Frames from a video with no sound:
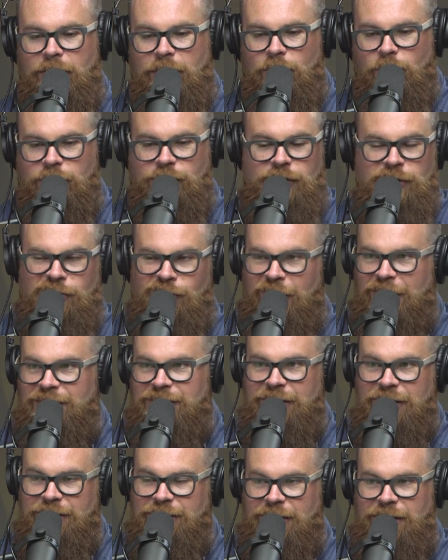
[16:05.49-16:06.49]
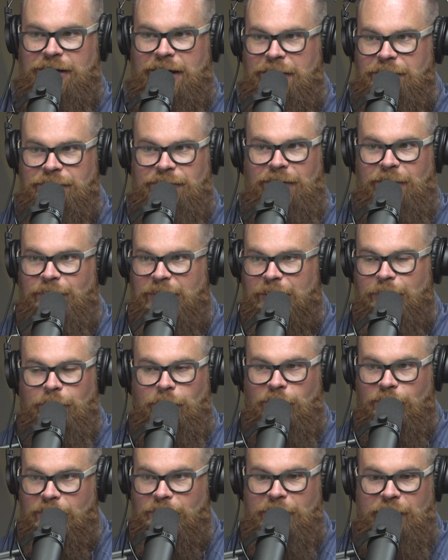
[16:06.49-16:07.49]
which is crazy because I now see people
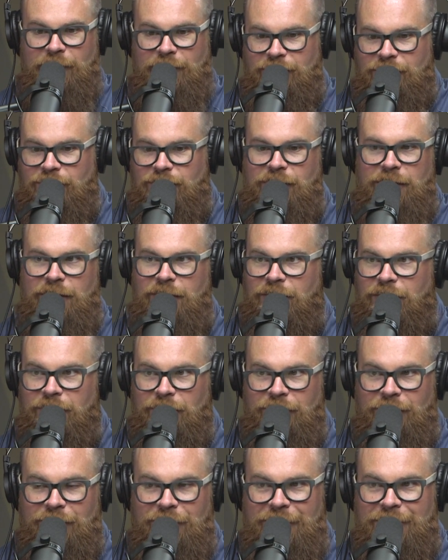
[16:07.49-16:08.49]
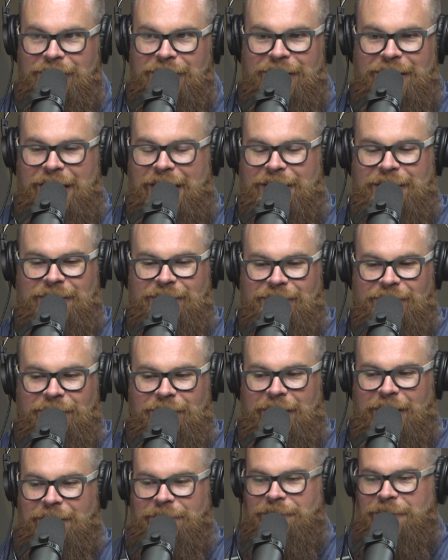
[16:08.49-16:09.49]
who've been married 2 years and they still
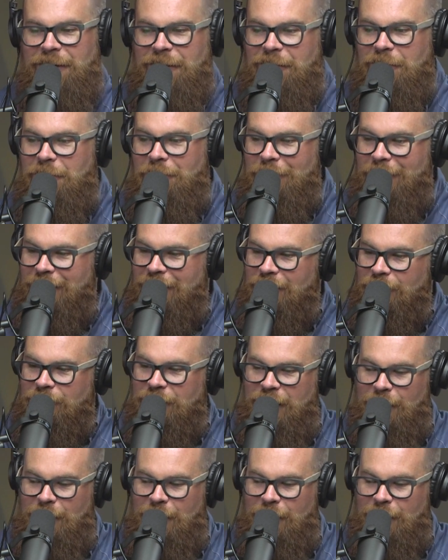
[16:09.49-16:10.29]
have that go get 'em.